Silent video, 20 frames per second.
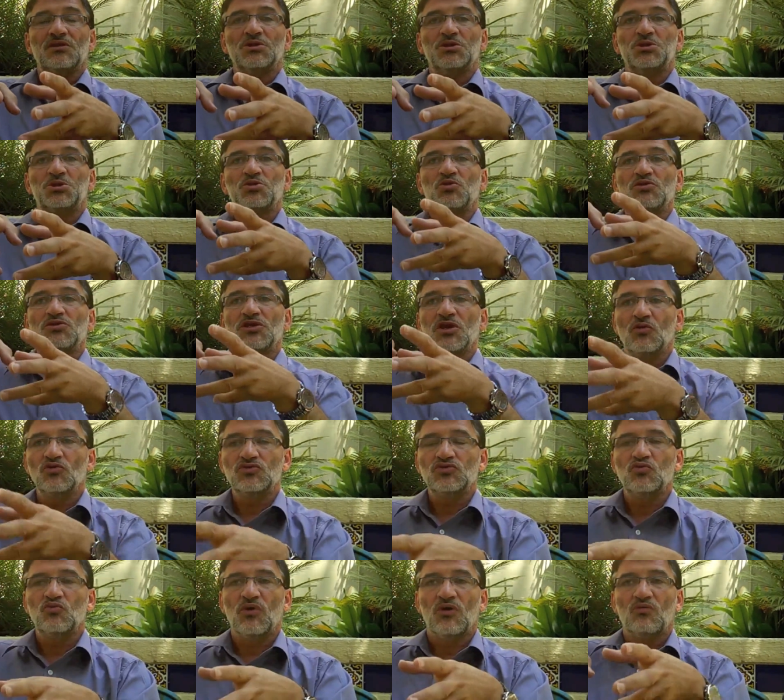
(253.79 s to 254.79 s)
should go
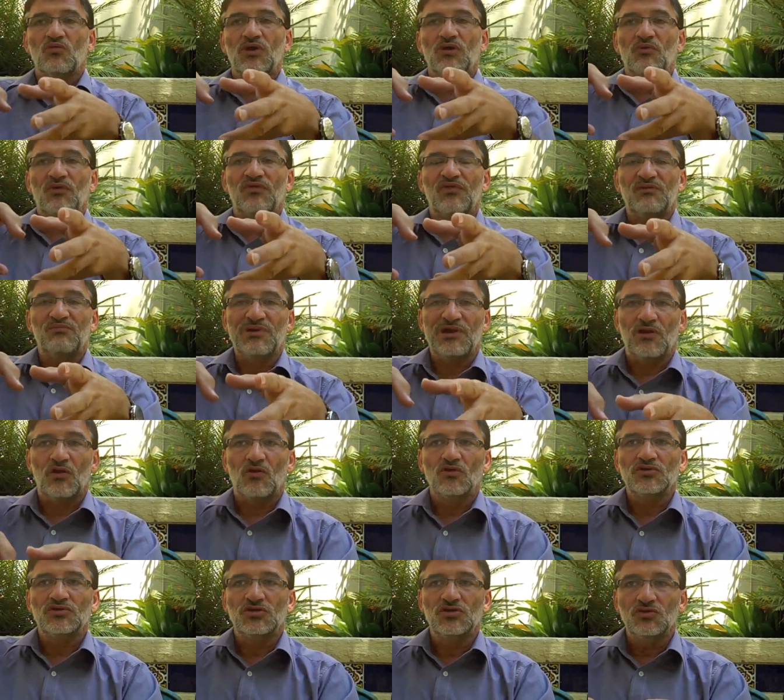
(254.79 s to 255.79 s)
to, where they
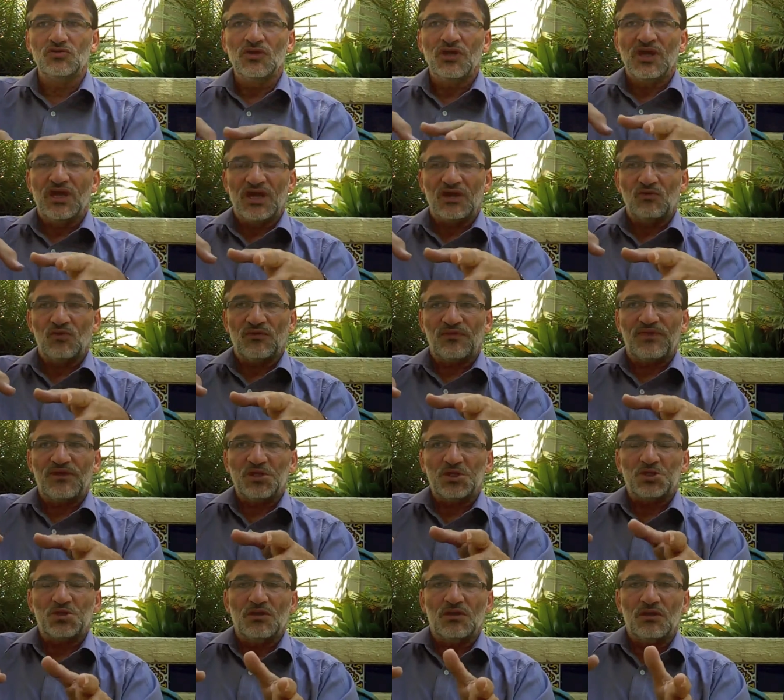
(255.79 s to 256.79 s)
belong to, and what they
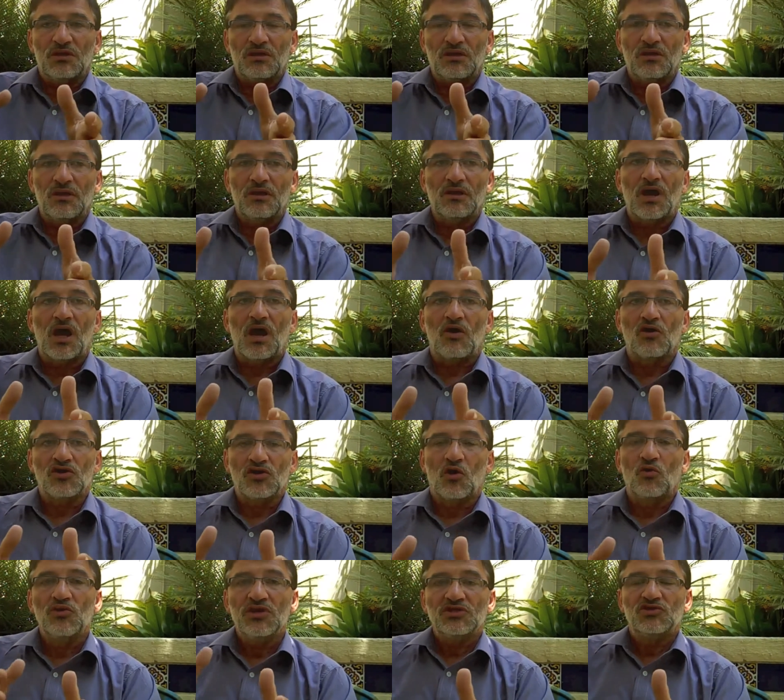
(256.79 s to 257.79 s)
are
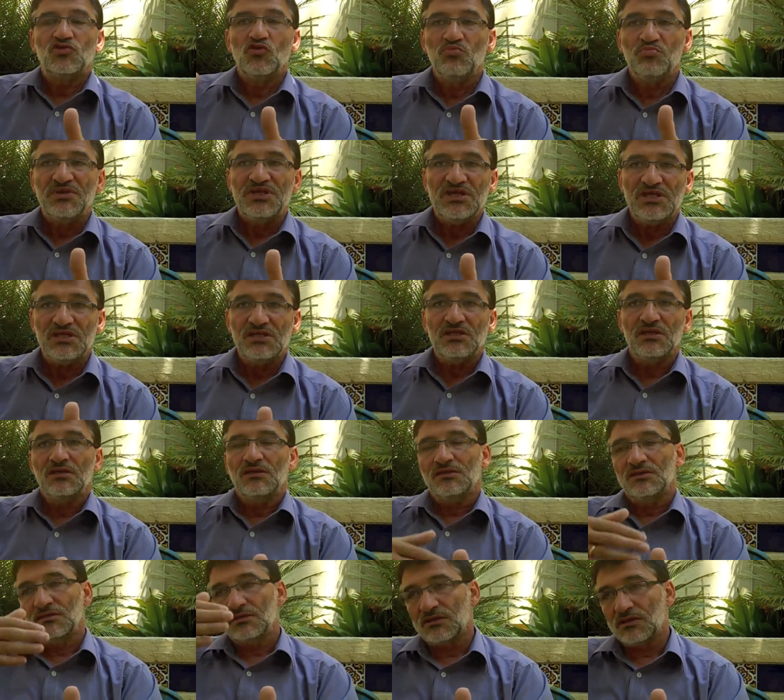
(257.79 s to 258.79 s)
going to be:
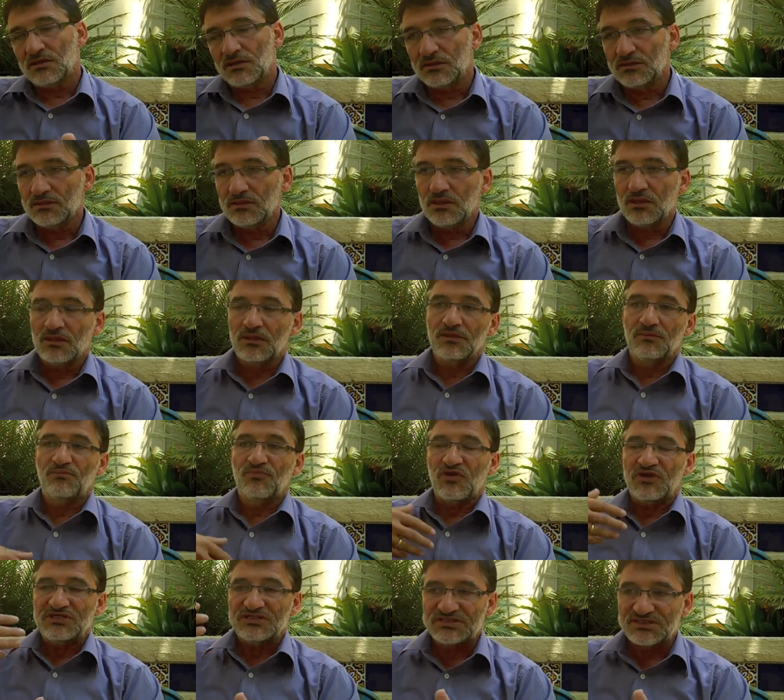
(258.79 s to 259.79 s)

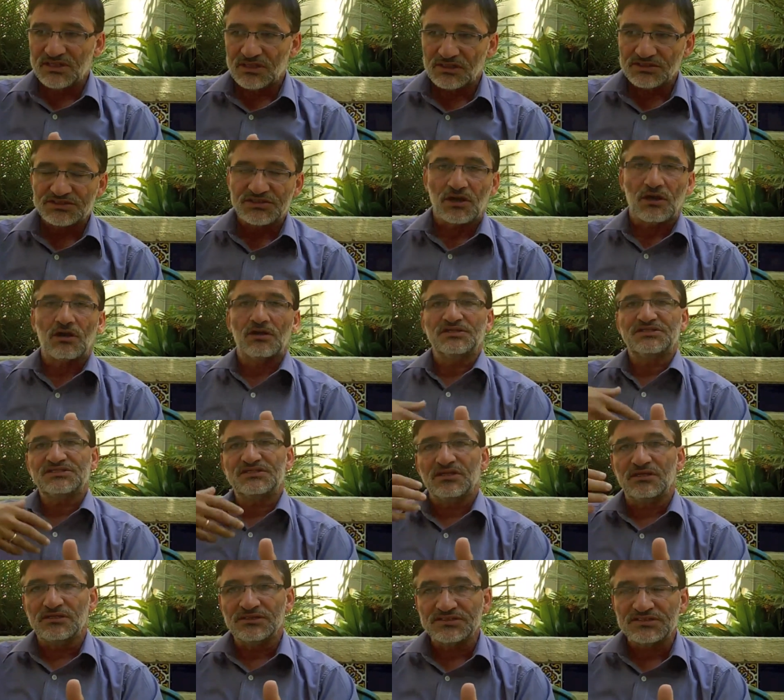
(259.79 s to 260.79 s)
brain cells, heart
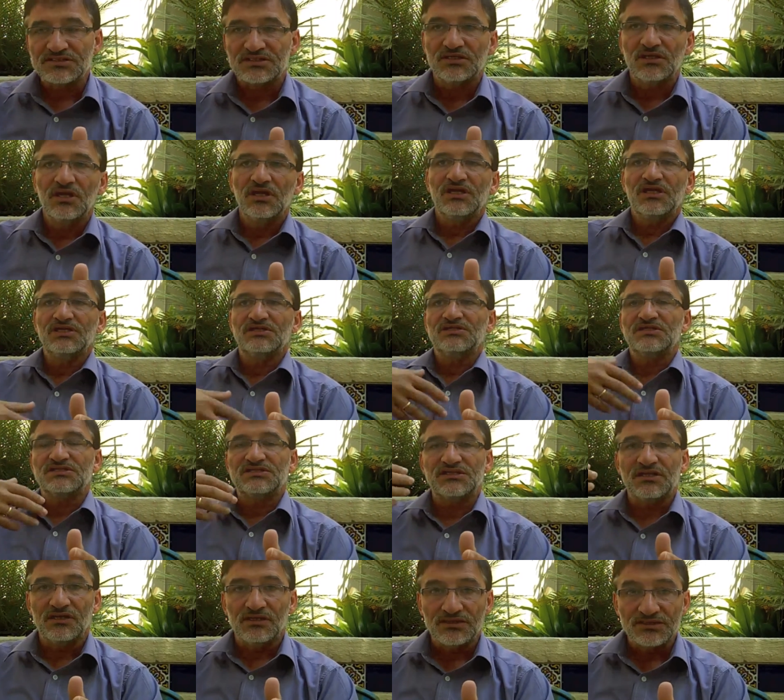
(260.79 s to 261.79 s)
cells, kidney
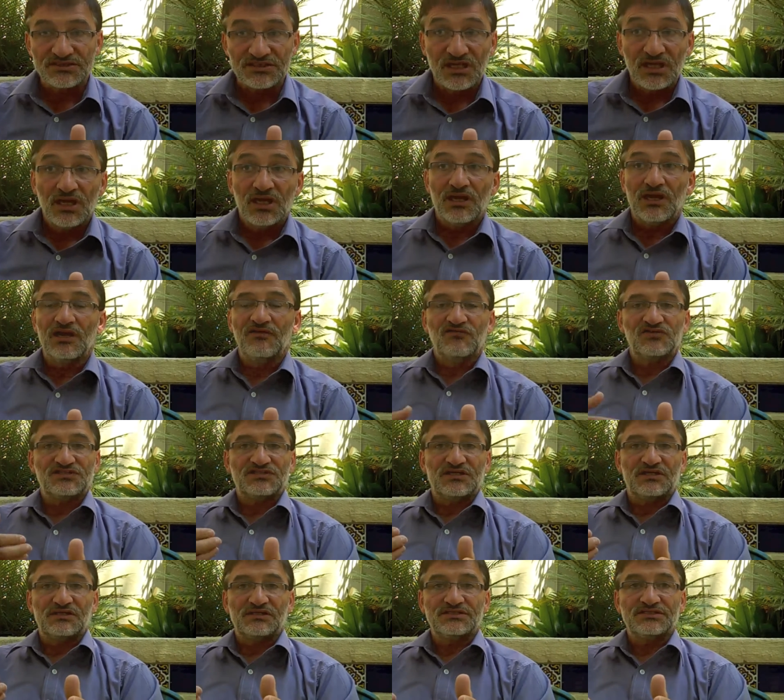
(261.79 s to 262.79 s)
cells, liver
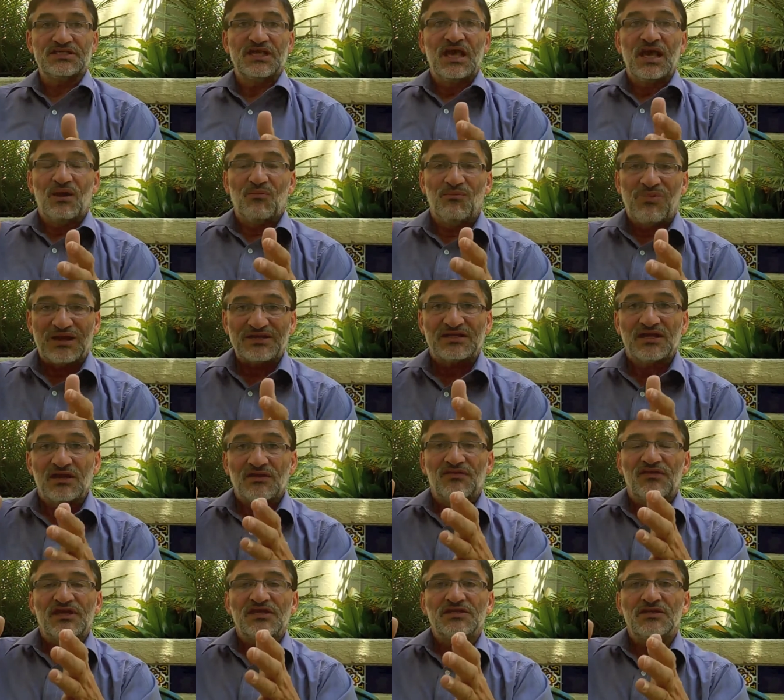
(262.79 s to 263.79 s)
cells, but
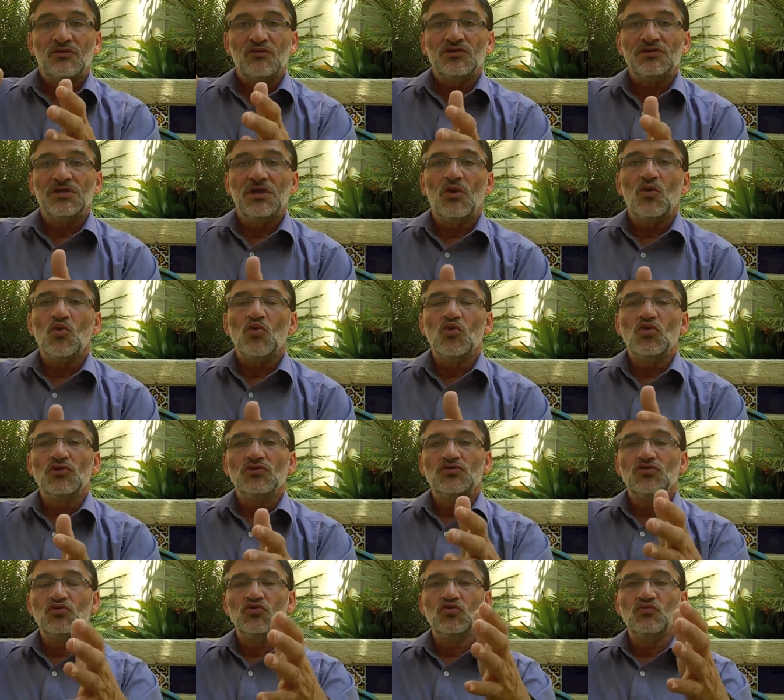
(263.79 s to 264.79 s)
they don't know
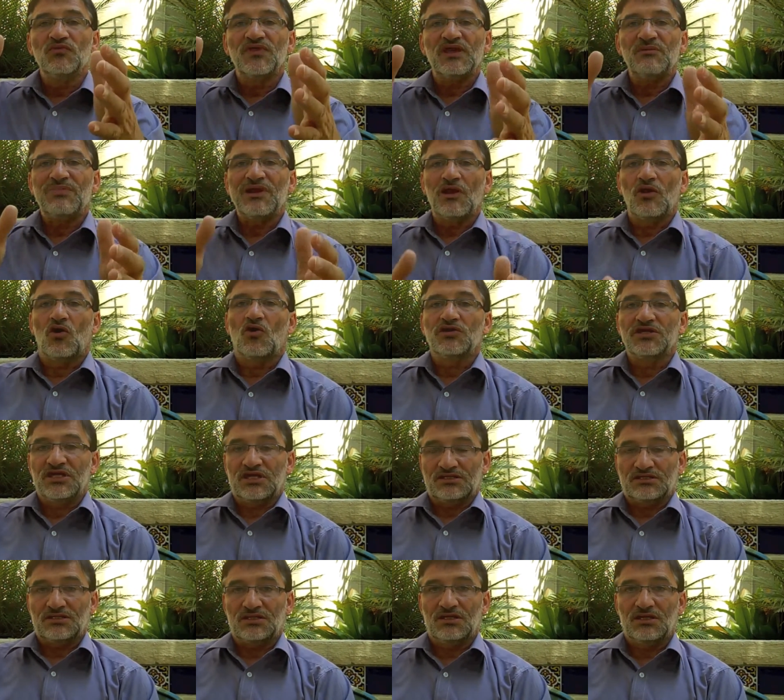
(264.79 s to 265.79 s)
to whom they belong
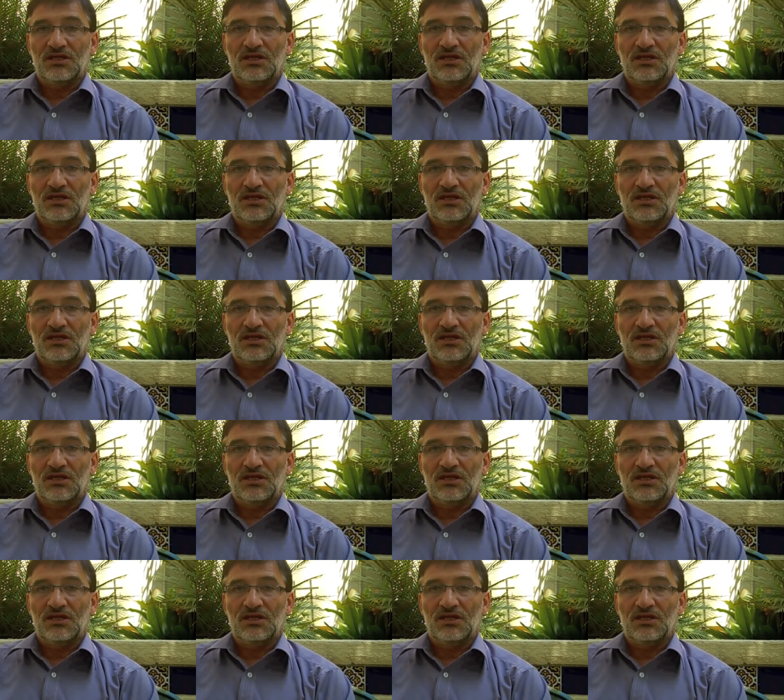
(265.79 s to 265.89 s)
yet.